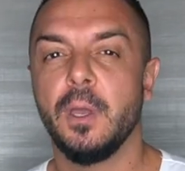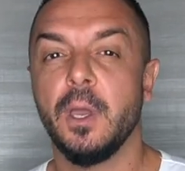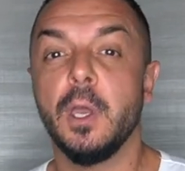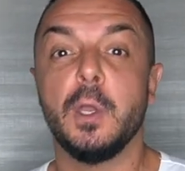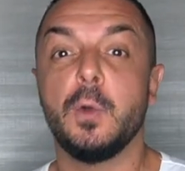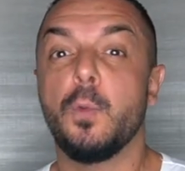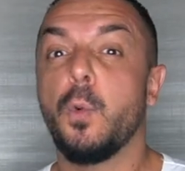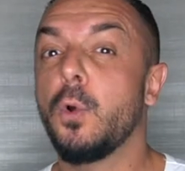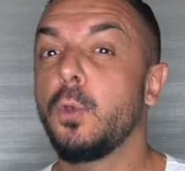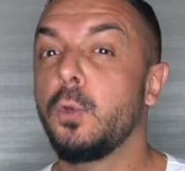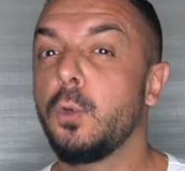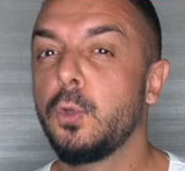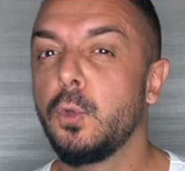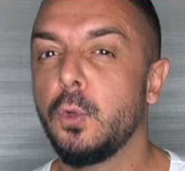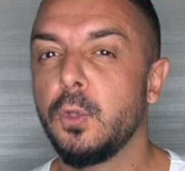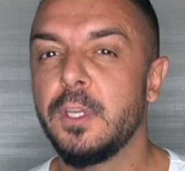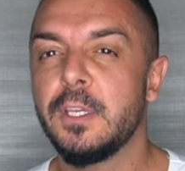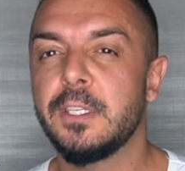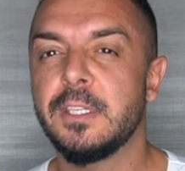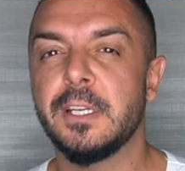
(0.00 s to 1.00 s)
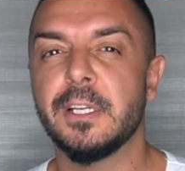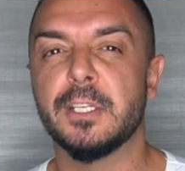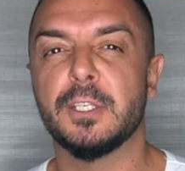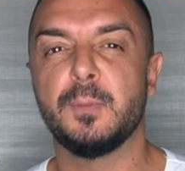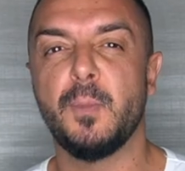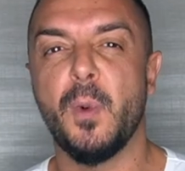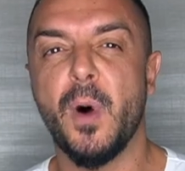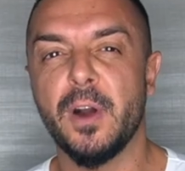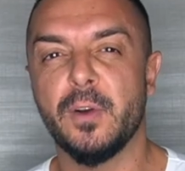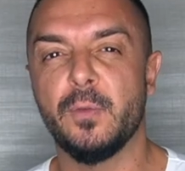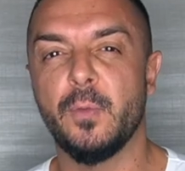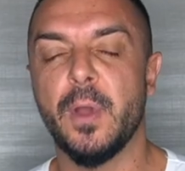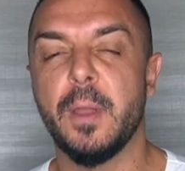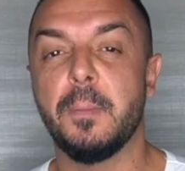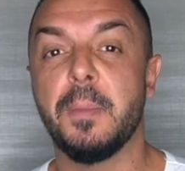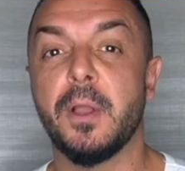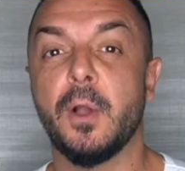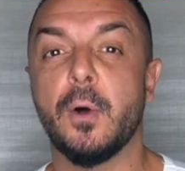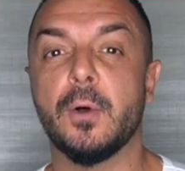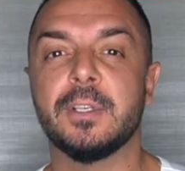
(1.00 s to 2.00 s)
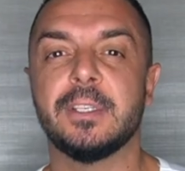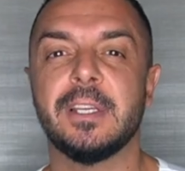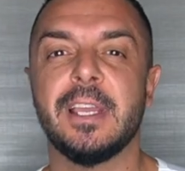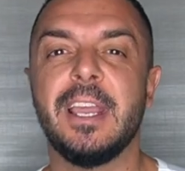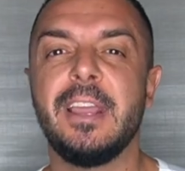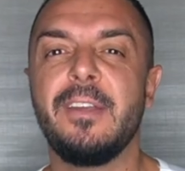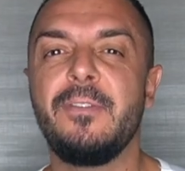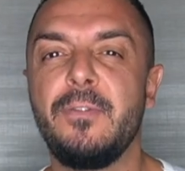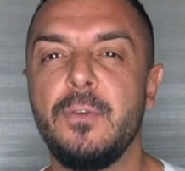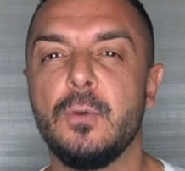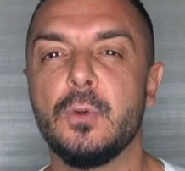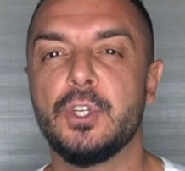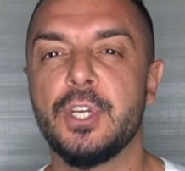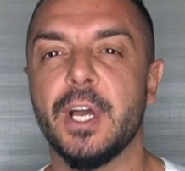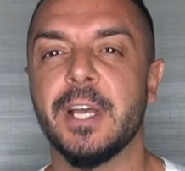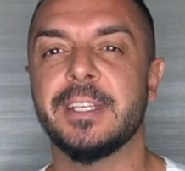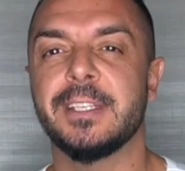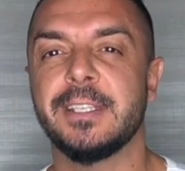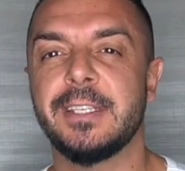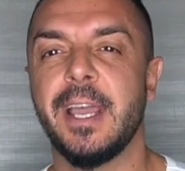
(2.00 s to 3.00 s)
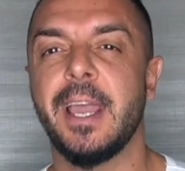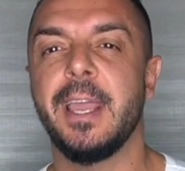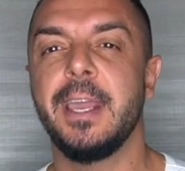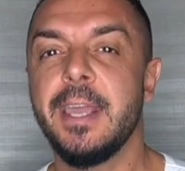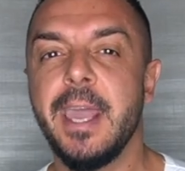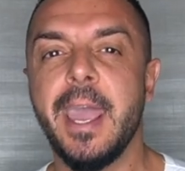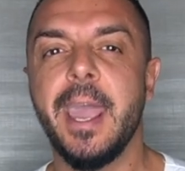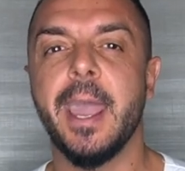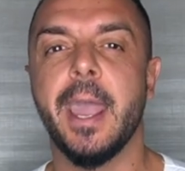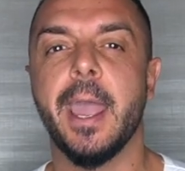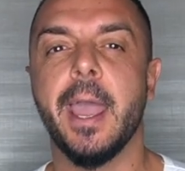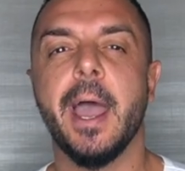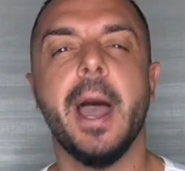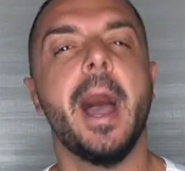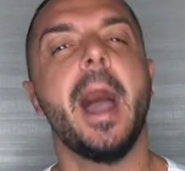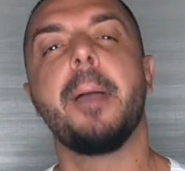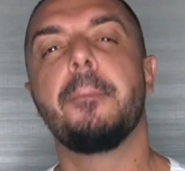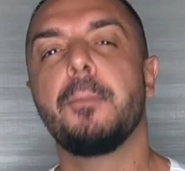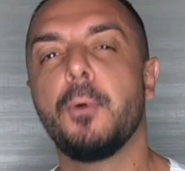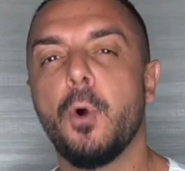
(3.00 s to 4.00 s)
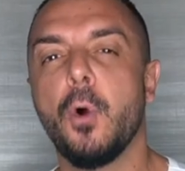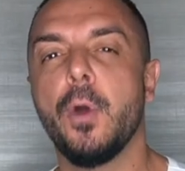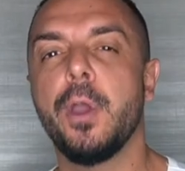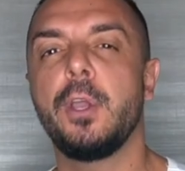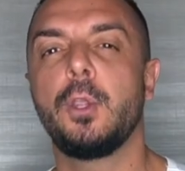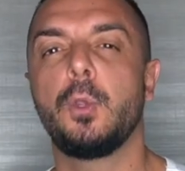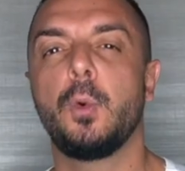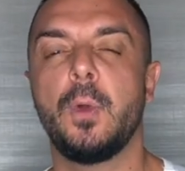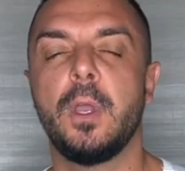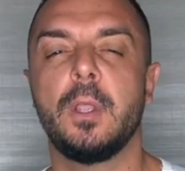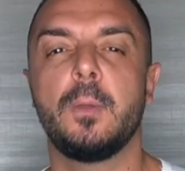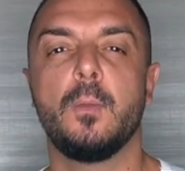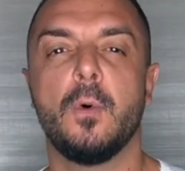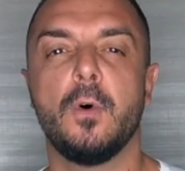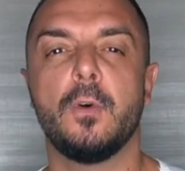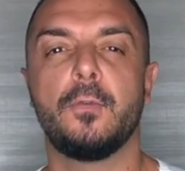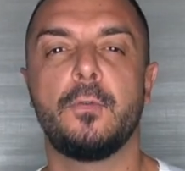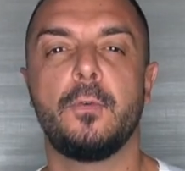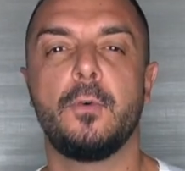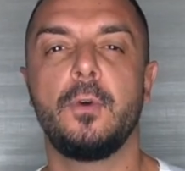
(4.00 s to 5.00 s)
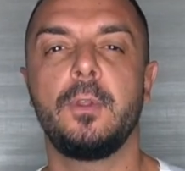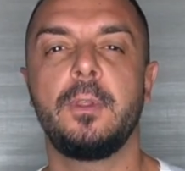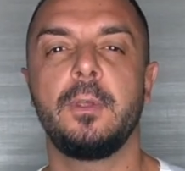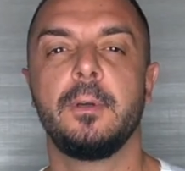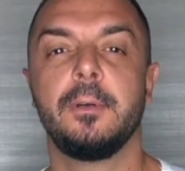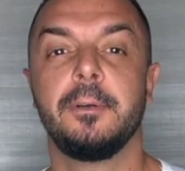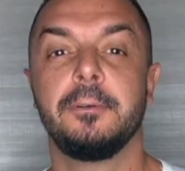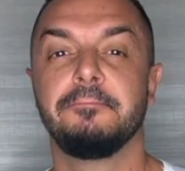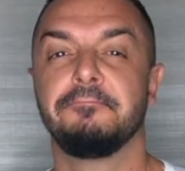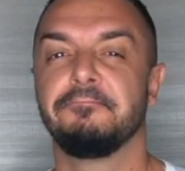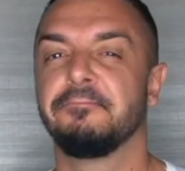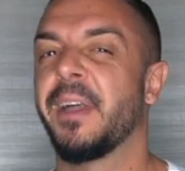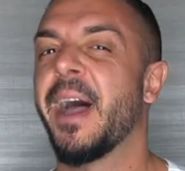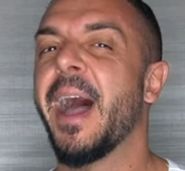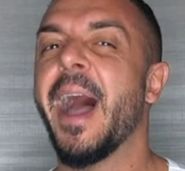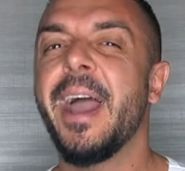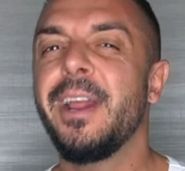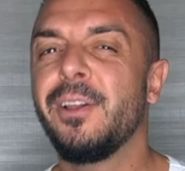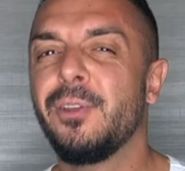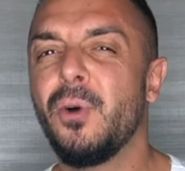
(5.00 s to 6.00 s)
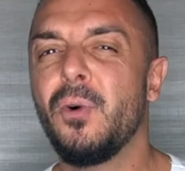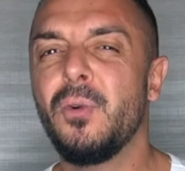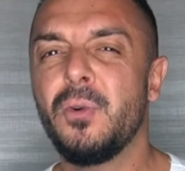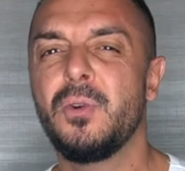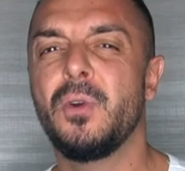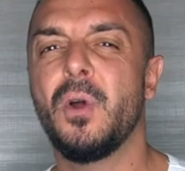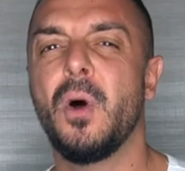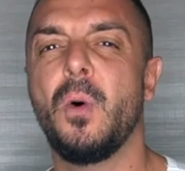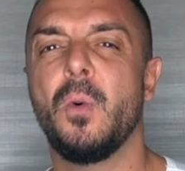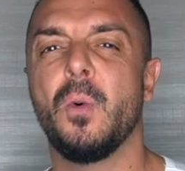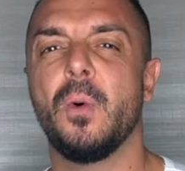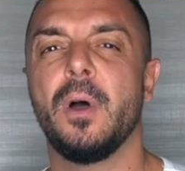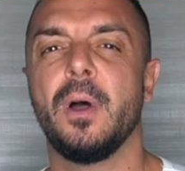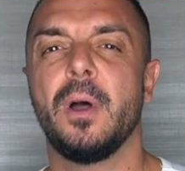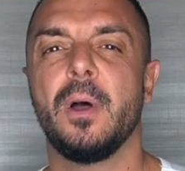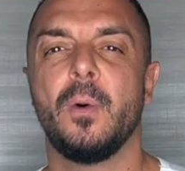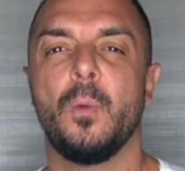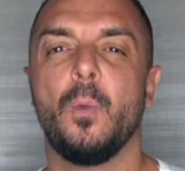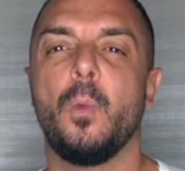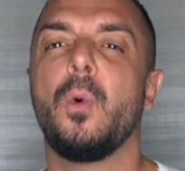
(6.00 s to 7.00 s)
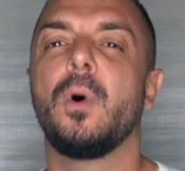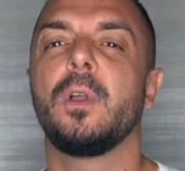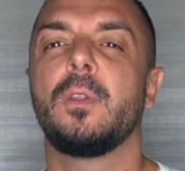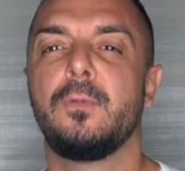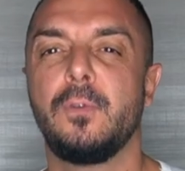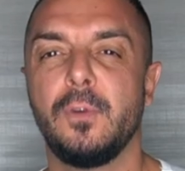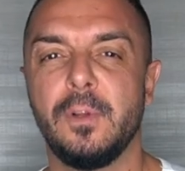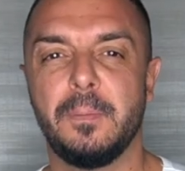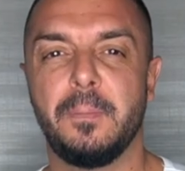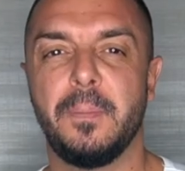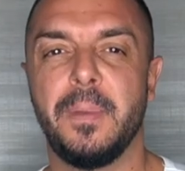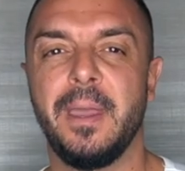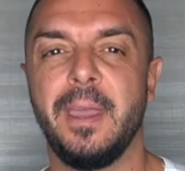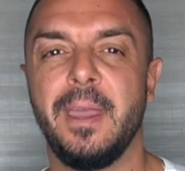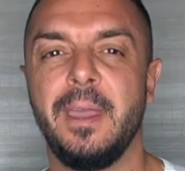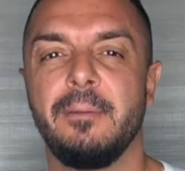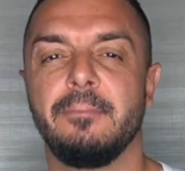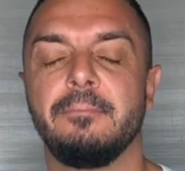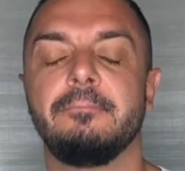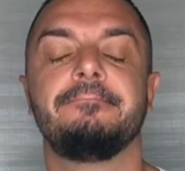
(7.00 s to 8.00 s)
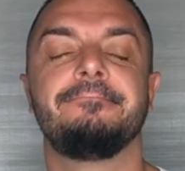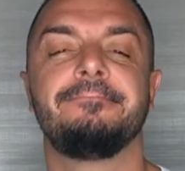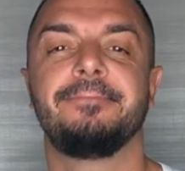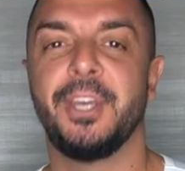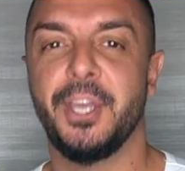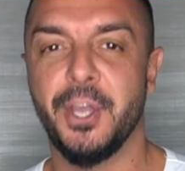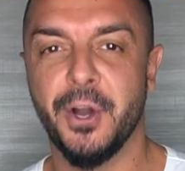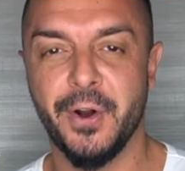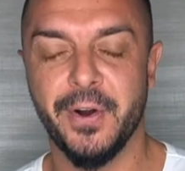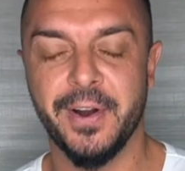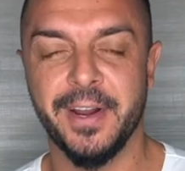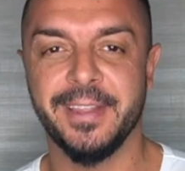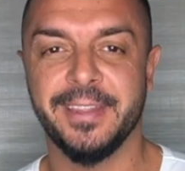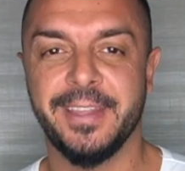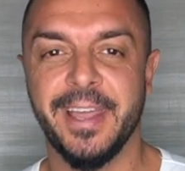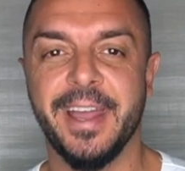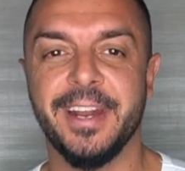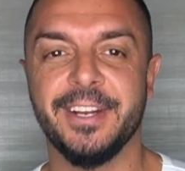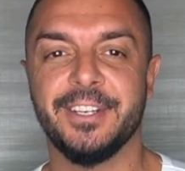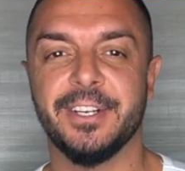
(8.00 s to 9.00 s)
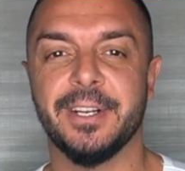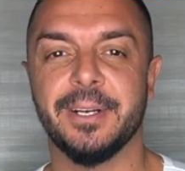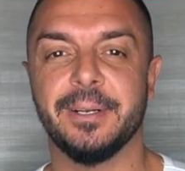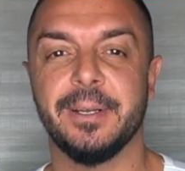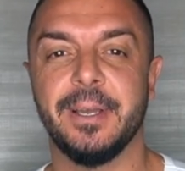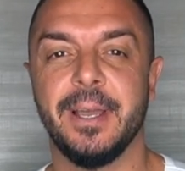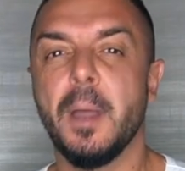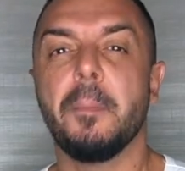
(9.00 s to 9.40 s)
You want to do this in a smart way because if you just say, yeah, I'm going to eat more food, I don't know what would be your intention.